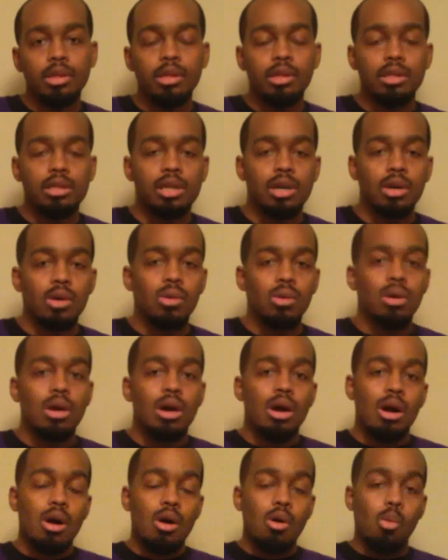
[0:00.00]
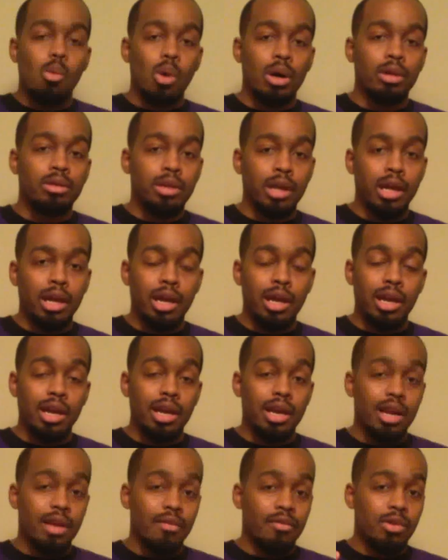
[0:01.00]
So, one thing,
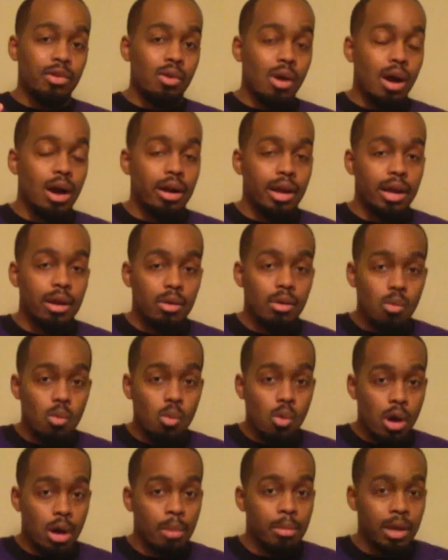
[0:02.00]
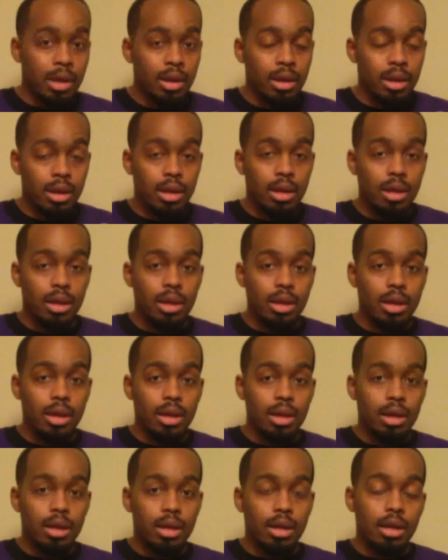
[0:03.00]
if you are that woman,
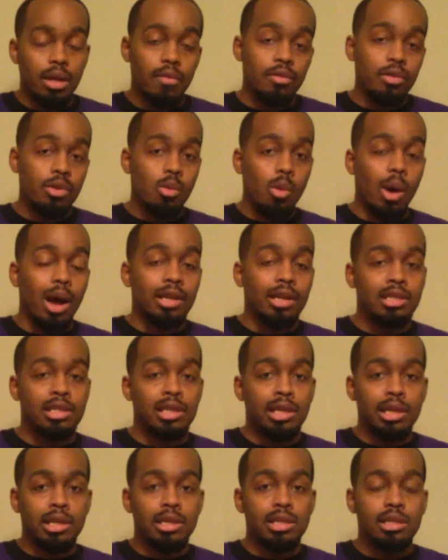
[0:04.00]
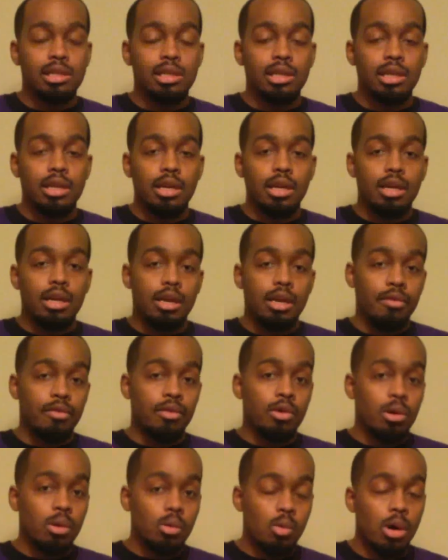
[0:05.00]
if you're watching this, if
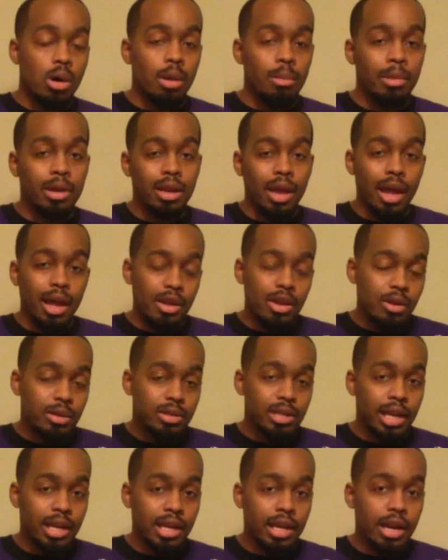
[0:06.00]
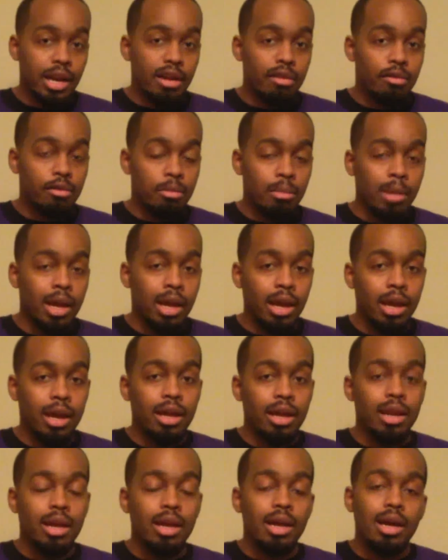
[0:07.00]
you're a woman and you're taking care of a
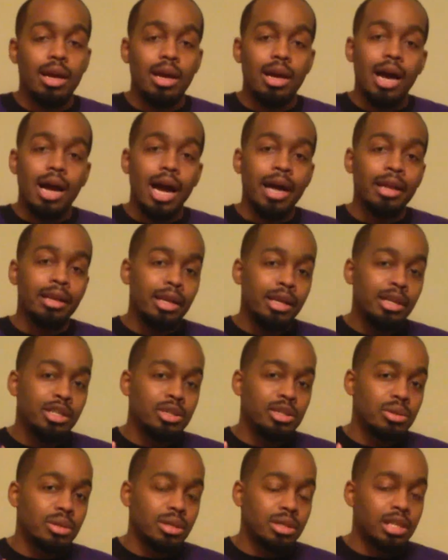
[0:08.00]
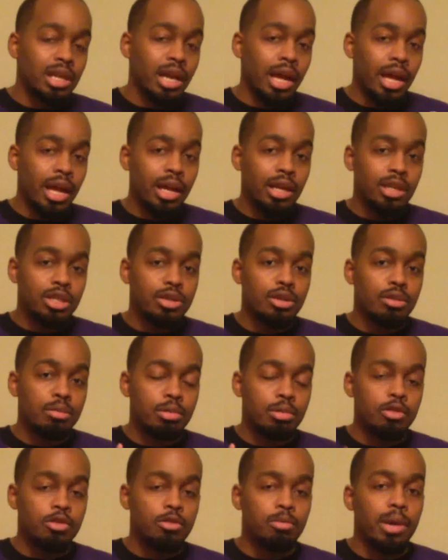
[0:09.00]
man, I need you to change your
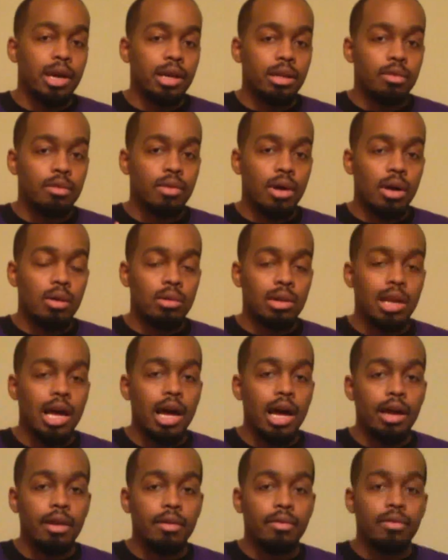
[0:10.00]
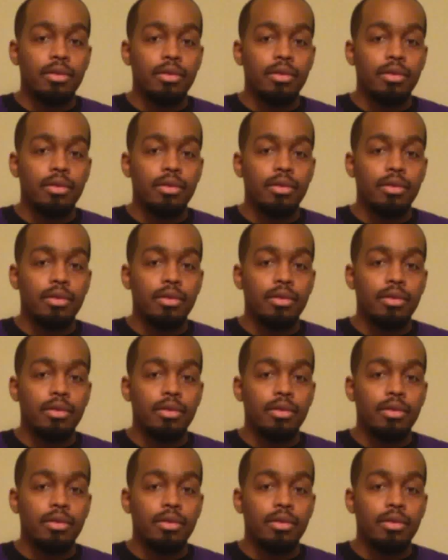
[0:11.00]
perspective on life.